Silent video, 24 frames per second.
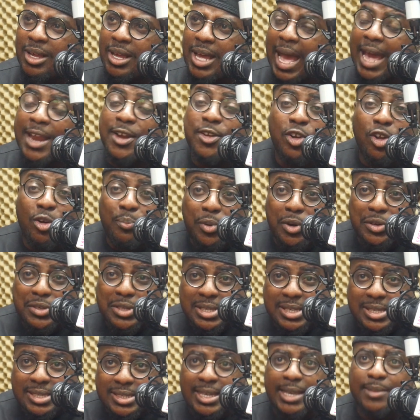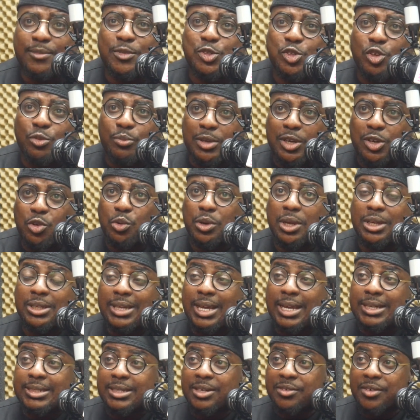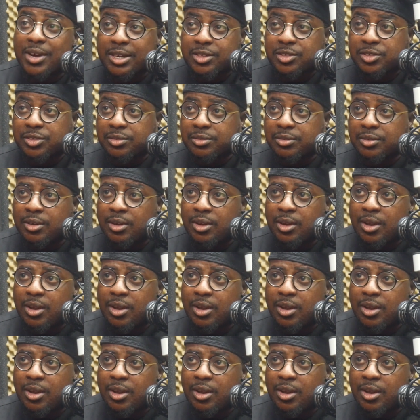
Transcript: And nobody seems to be looking that direction.